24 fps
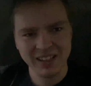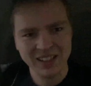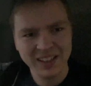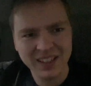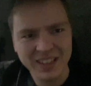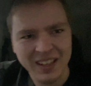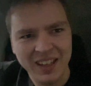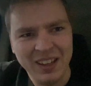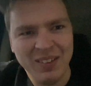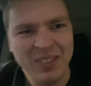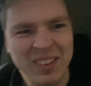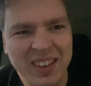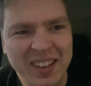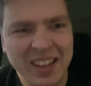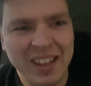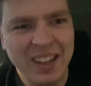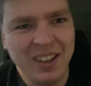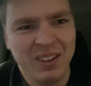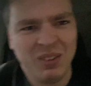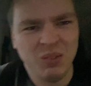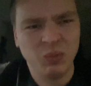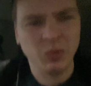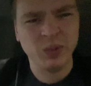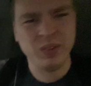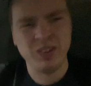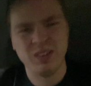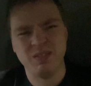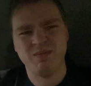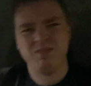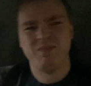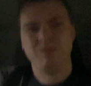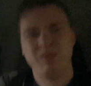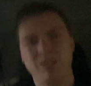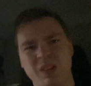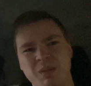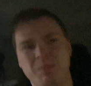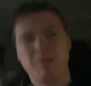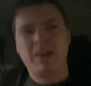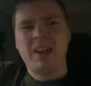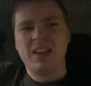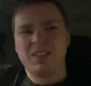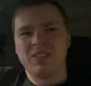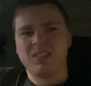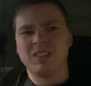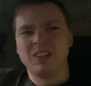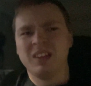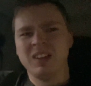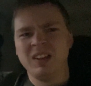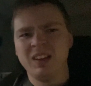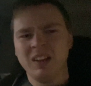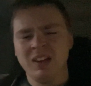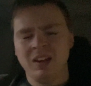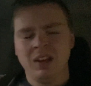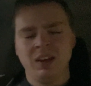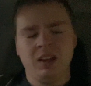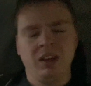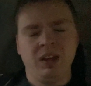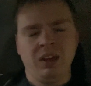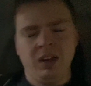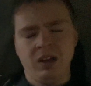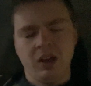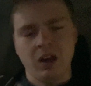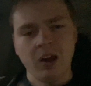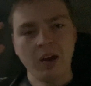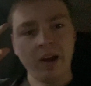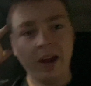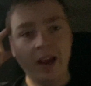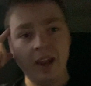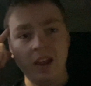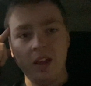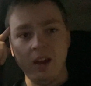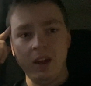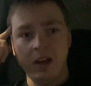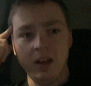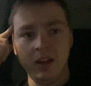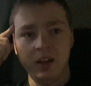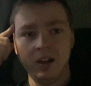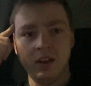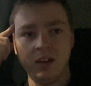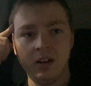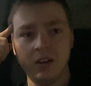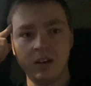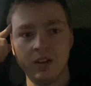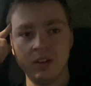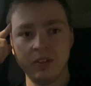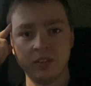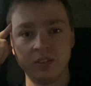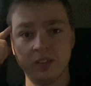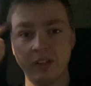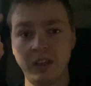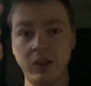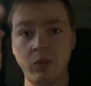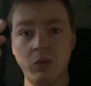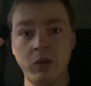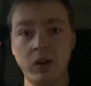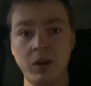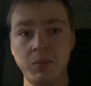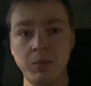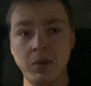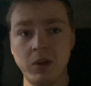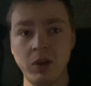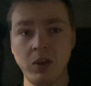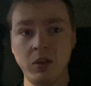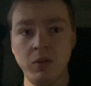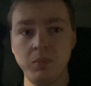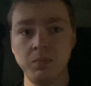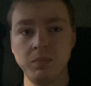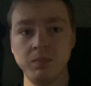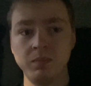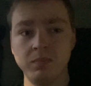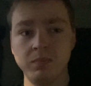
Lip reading: Even that wasn't the best. All right, see you when I'm at home.